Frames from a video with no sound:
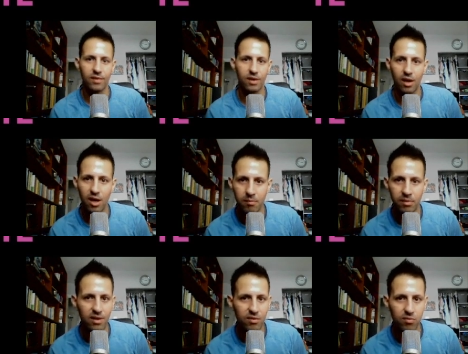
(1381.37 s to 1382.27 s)

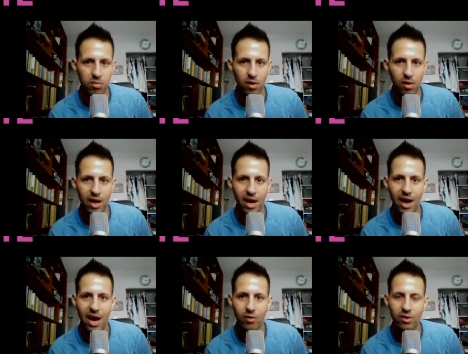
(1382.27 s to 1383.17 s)
Unbelievable.
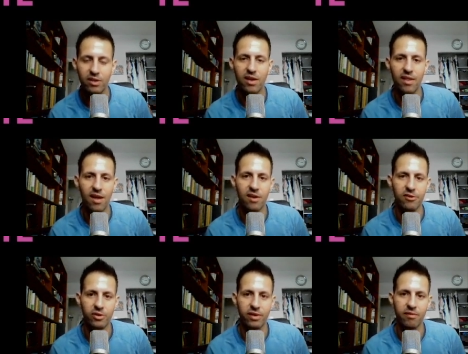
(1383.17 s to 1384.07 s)
How could
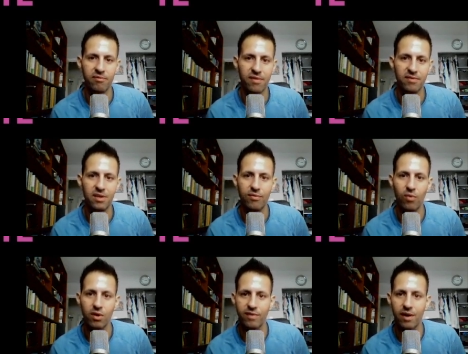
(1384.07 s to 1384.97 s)
you give it
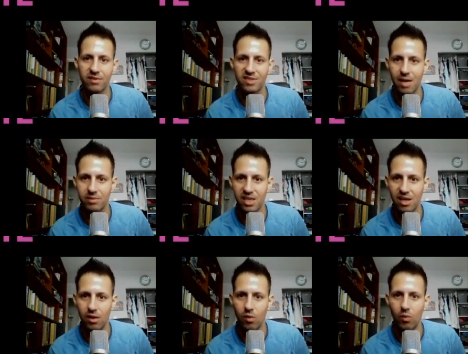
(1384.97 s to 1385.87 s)
50-45 to
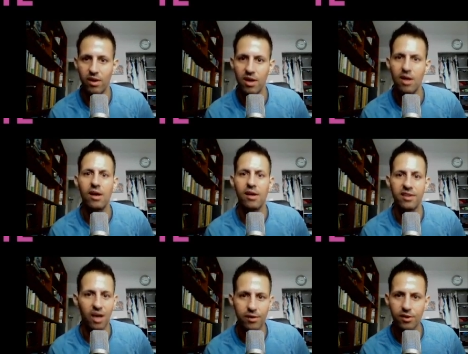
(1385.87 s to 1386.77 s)
Sabatello when
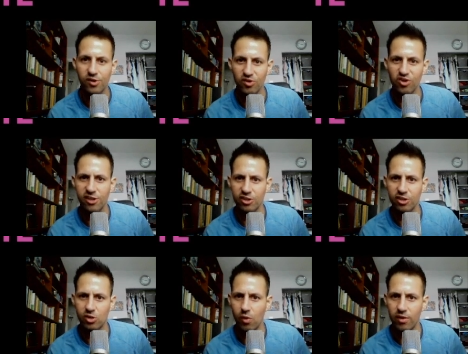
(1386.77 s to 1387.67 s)
the other 2 judges
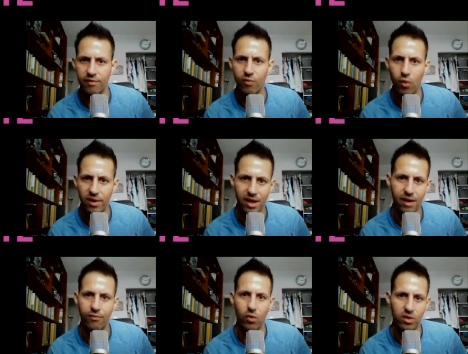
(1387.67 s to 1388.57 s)
scored it
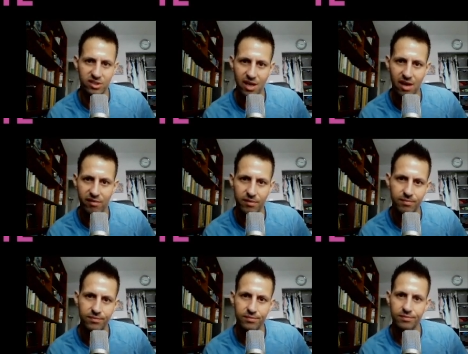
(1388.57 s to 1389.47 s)
48-47
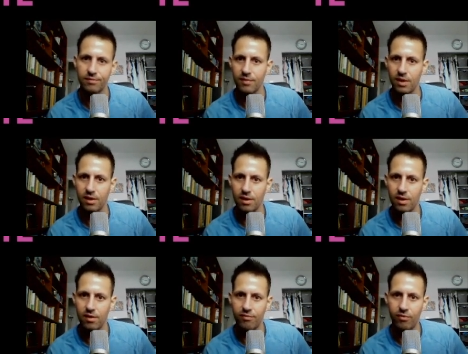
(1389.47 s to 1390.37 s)

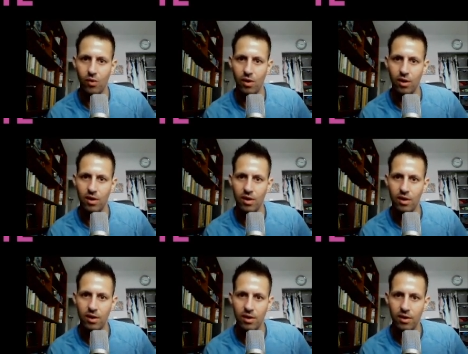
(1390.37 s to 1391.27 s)
for
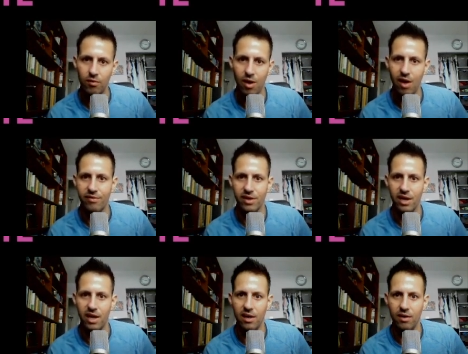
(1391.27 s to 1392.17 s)

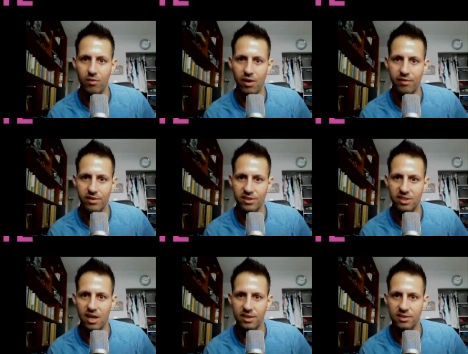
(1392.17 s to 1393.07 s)
Rafion
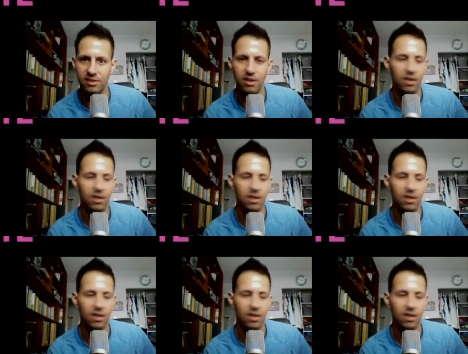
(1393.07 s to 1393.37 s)
Stotts?